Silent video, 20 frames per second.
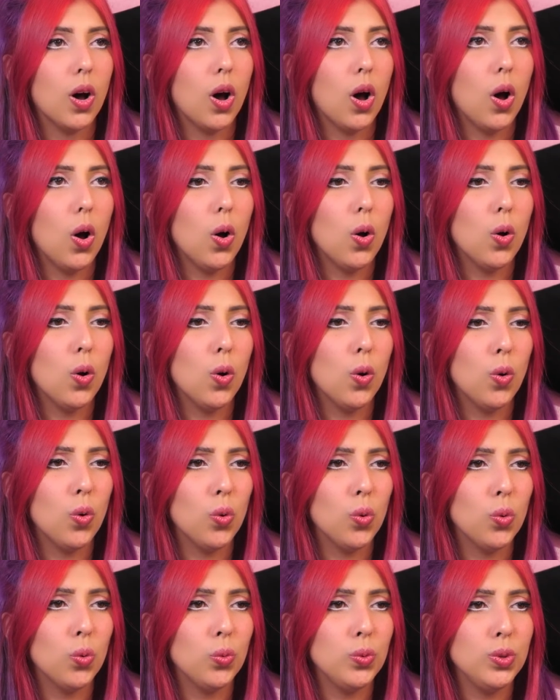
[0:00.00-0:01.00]

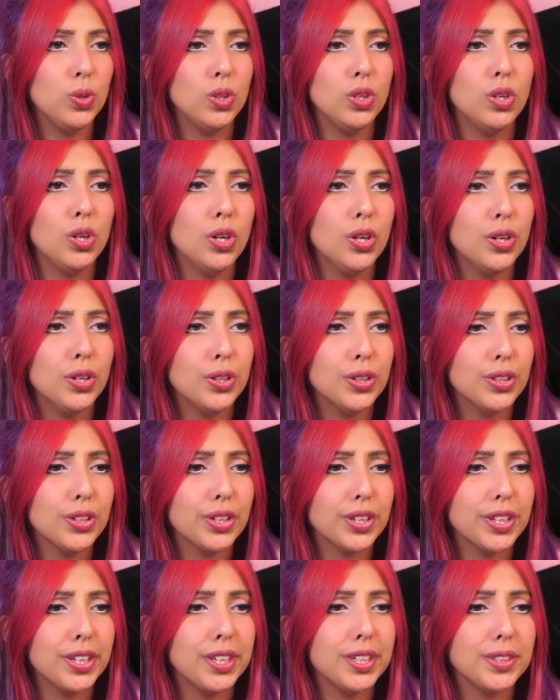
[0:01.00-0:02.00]
Oh,
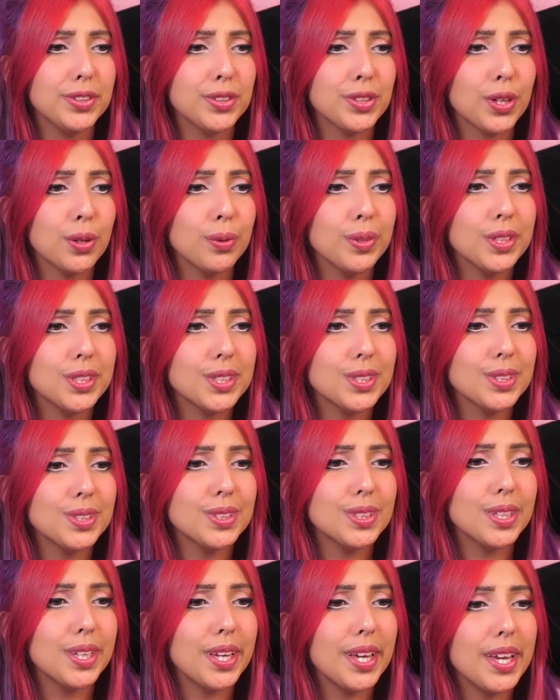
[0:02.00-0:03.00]
look, he's going to
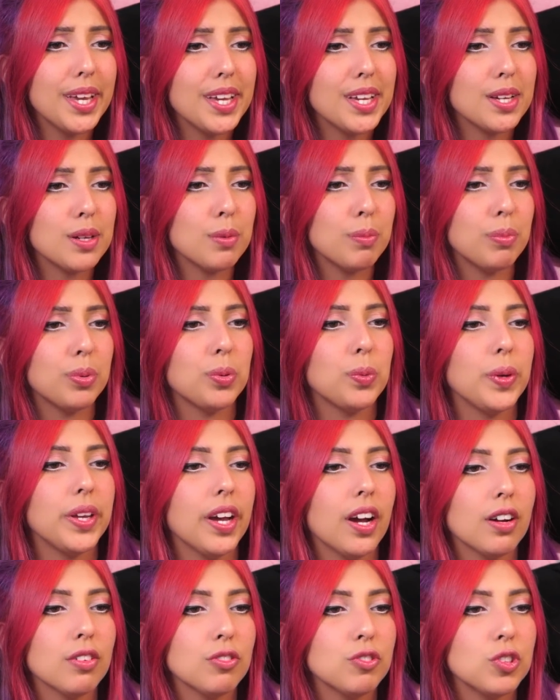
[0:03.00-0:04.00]
sleep. We
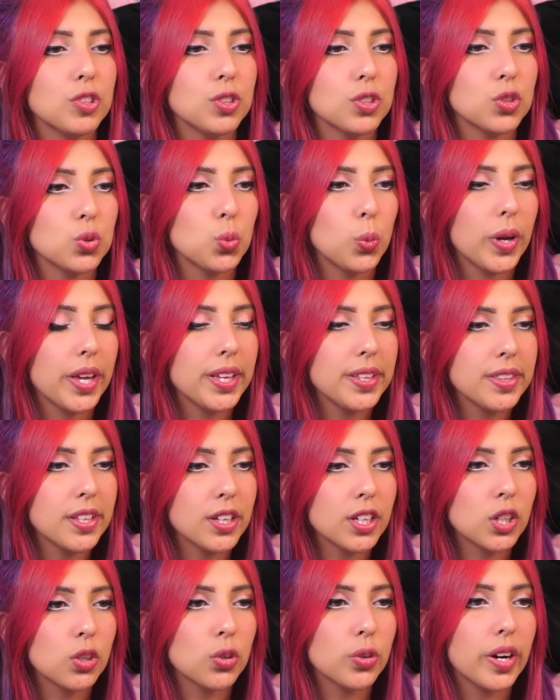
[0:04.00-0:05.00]
have to swing
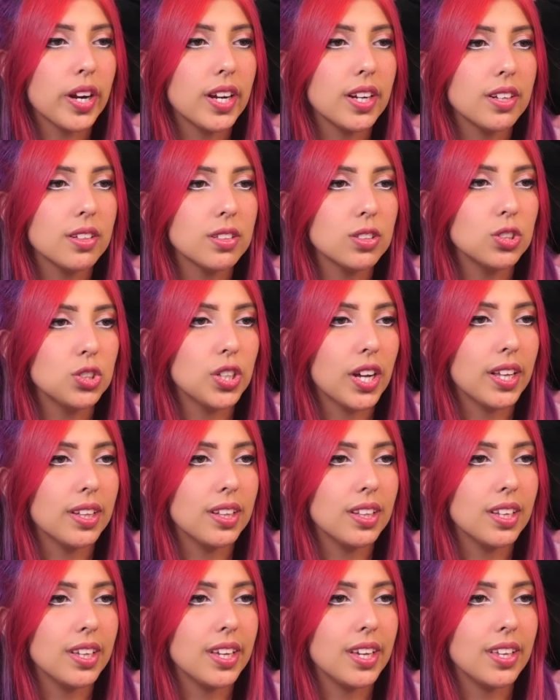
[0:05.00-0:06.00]
the cradle
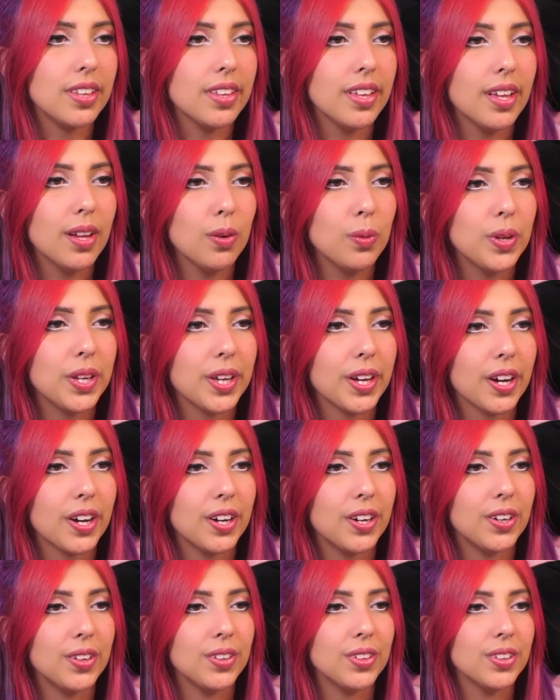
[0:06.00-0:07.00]
gently. There we
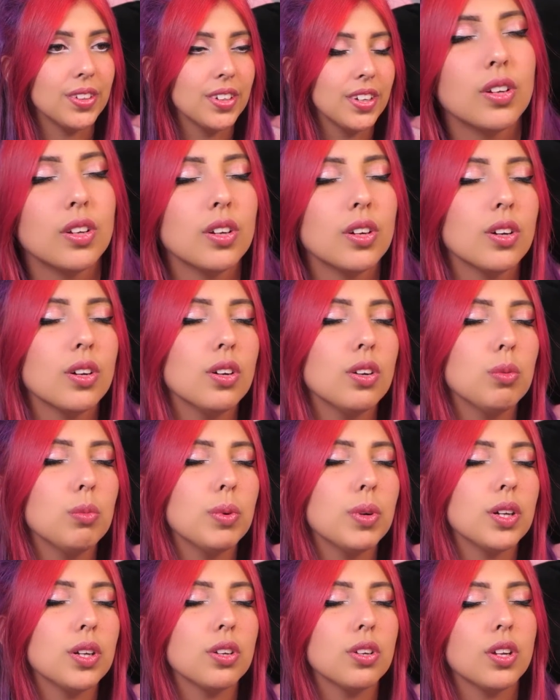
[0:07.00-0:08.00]
go. Oh
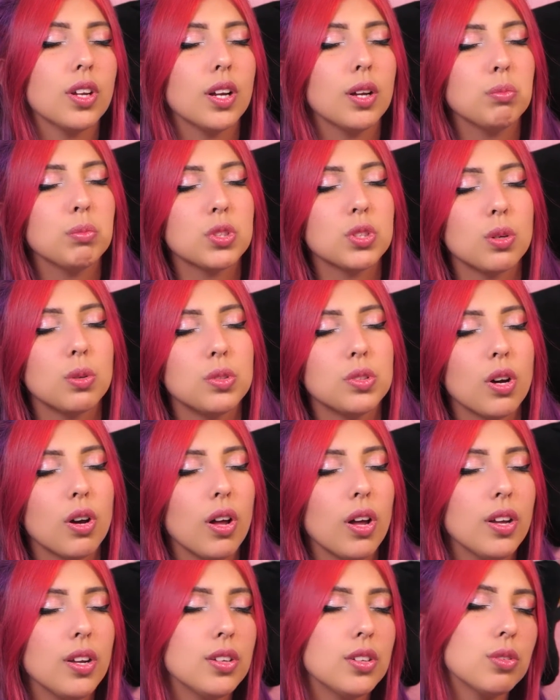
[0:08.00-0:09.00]
my god, I'm so
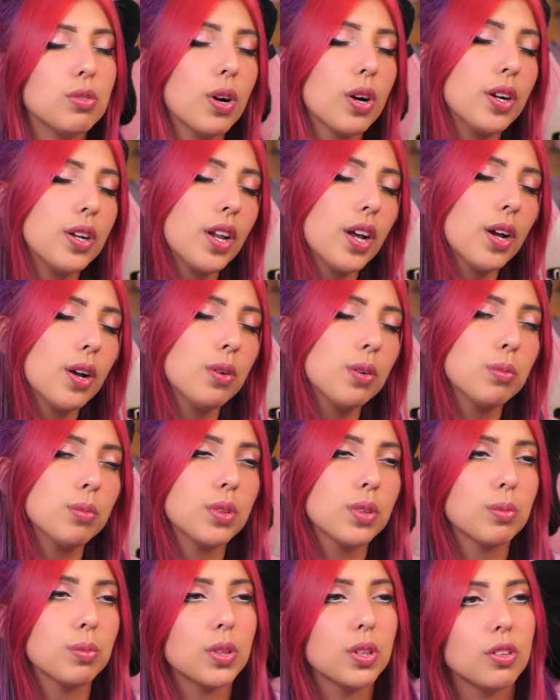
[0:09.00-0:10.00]
tired right now.
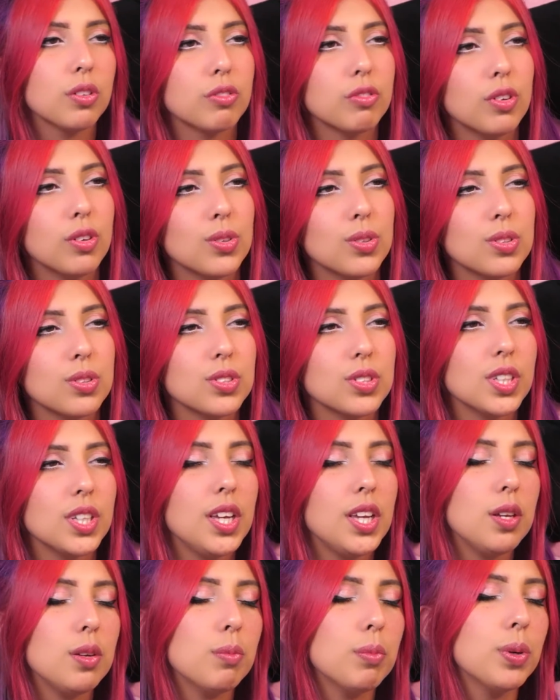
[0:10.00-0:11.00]
I'm gonna fall to
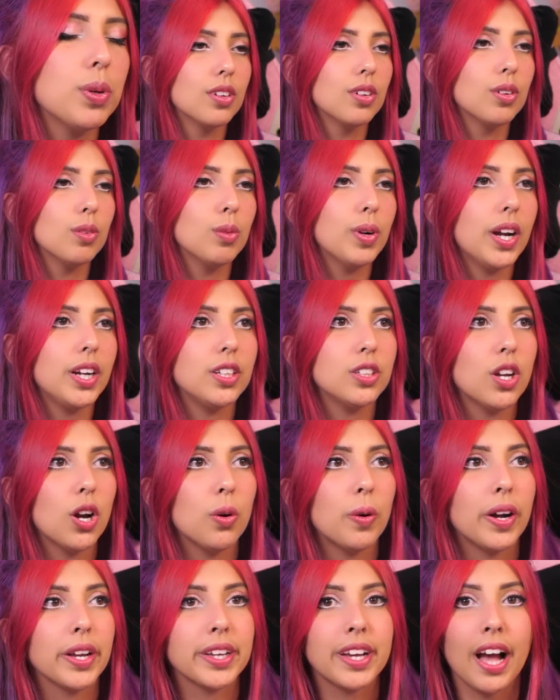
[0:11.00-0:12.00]
sleep. Wait, no,
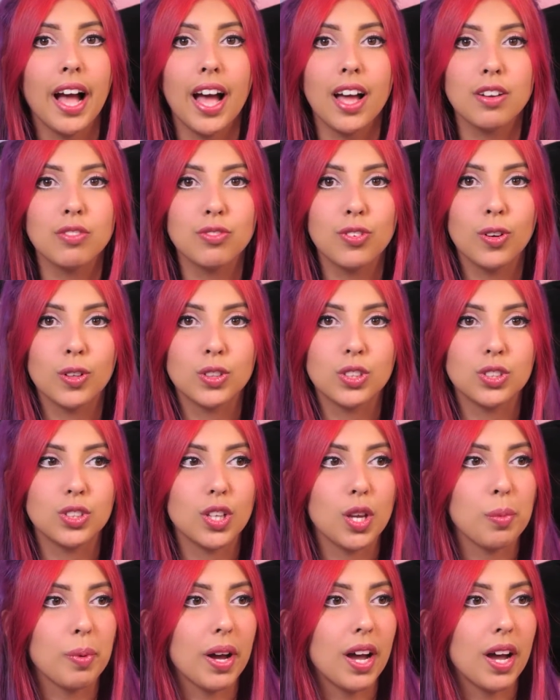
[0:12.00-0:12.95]
I can't fall to sleep.